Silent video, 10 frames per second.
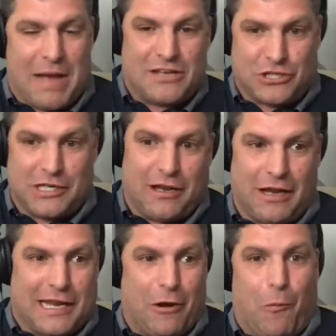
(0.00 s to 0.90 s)
imagine you're
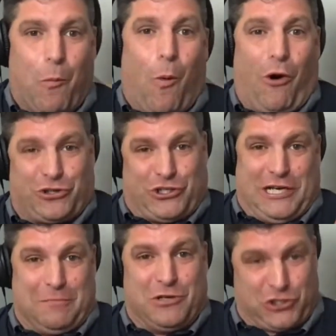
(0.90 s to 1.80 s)
like in a
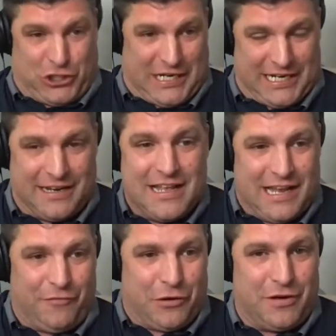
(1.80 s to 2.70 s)
washing machine
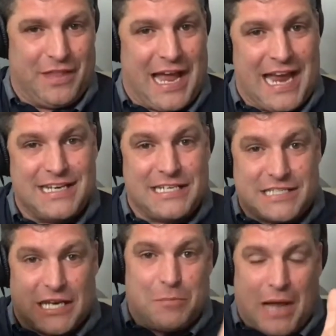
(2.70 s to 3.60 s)
if you're in that
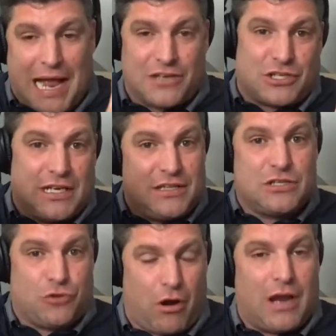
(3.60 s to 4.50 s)
ADT, but actually the
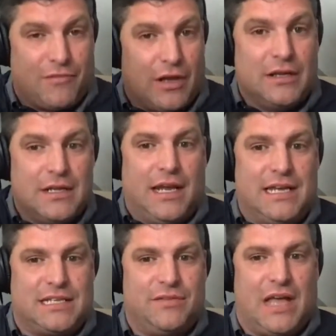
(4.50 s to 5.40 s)
driver
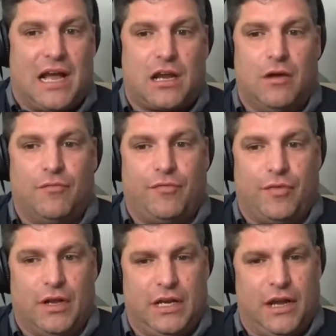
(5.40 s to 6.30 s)
is in that
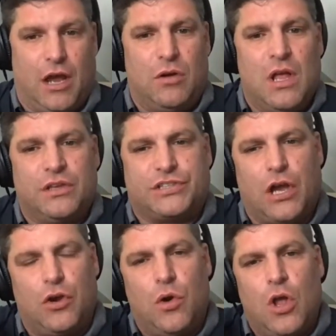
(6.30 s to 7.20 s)
comfort, you know.
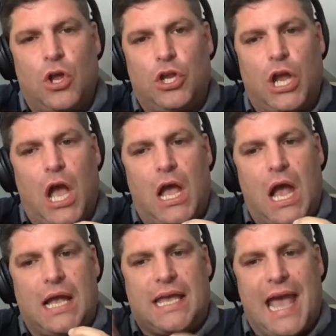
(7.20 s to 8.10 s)
So
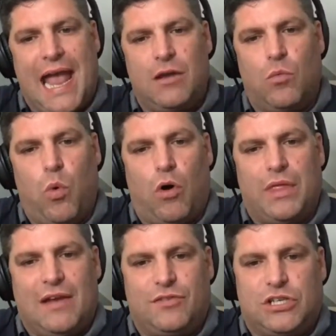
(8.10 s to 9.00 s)
again, what
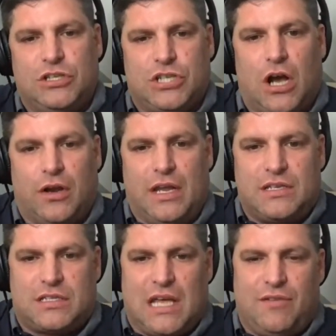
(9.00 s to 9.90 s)
they've done
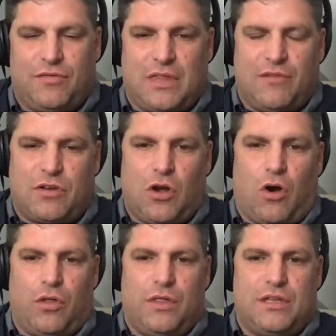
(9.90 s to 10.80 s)
is they've
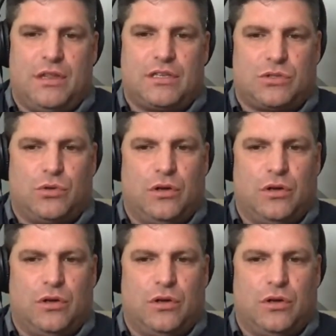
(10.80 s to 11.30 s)
got the sort